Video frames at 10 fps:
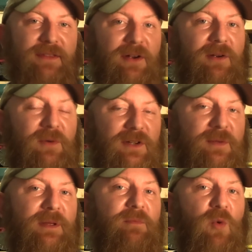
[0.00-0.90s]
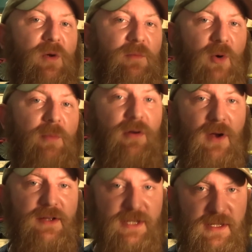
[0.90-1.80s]
there are going to be more and more
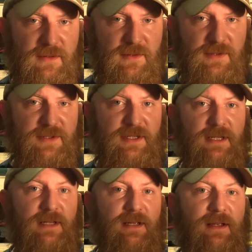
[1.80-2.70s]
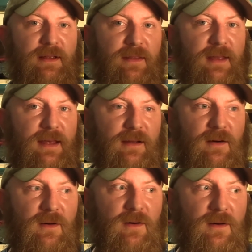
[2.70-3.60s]
prosecutors that
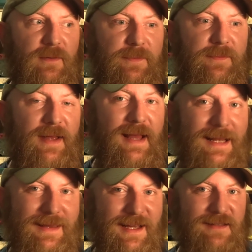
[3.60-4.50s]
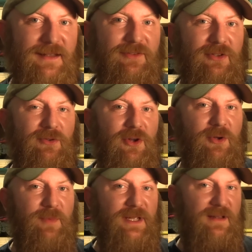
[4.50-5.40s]
are at that level
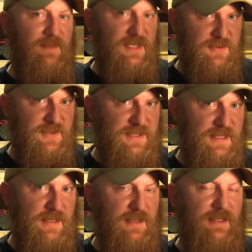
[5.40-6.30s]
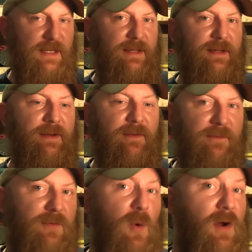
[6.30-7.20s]
who become interested
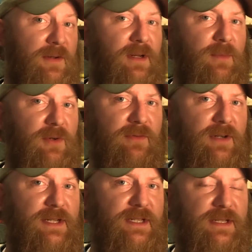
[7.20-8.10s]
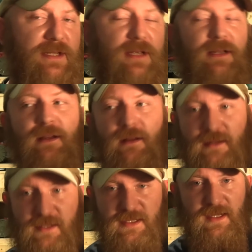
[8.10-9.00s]
for a number of reasons.
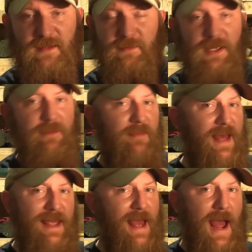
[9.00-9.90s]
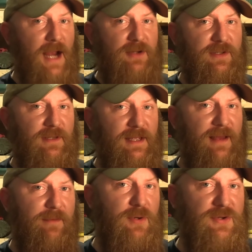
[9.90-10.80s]
Some may actually
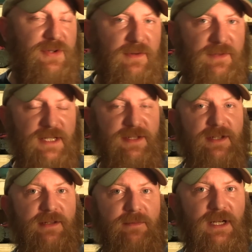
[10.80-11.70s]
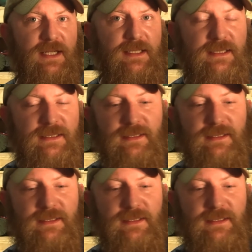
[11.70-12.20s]
have pursuit of justice in mind.